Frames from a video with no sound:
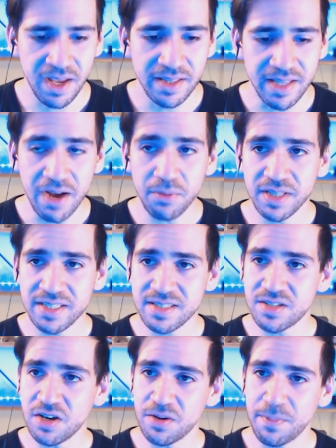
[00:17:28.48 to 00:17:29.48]
Now,
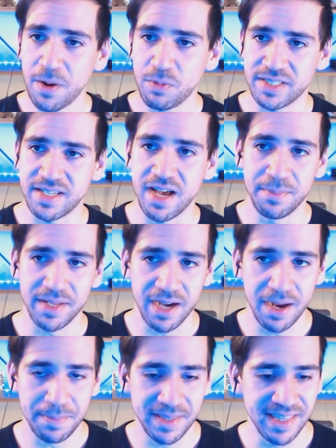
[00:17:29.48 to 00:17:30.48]
let's talk about what's coming
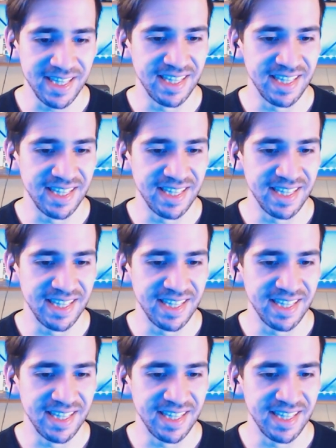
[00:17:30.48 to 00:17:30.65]
up in the